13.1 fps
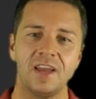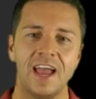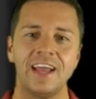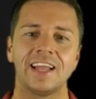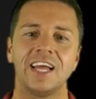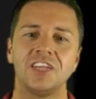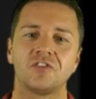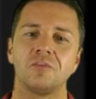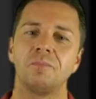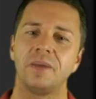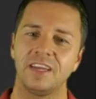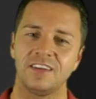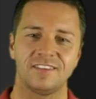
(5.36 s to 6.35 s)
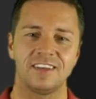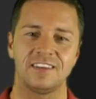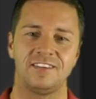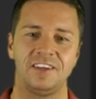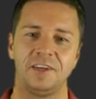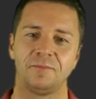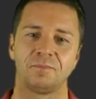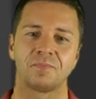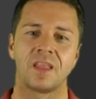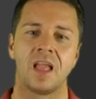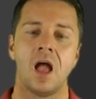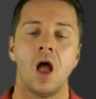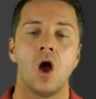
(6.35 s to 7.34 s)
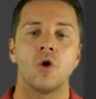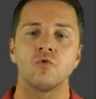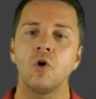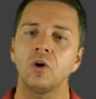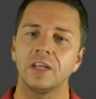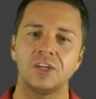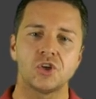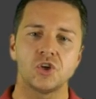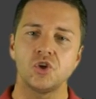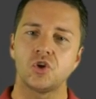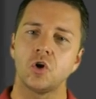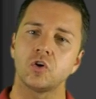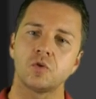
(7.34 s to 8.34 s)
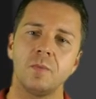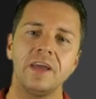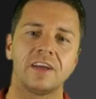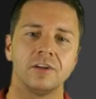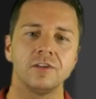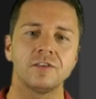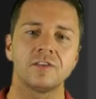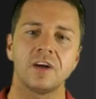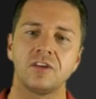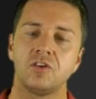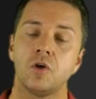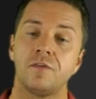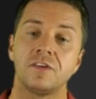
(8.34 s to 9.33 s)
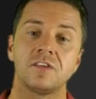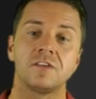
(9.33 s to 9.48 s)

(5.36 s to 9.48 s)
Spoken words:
headlines from Pinksixty. Rock legend George Michael started off his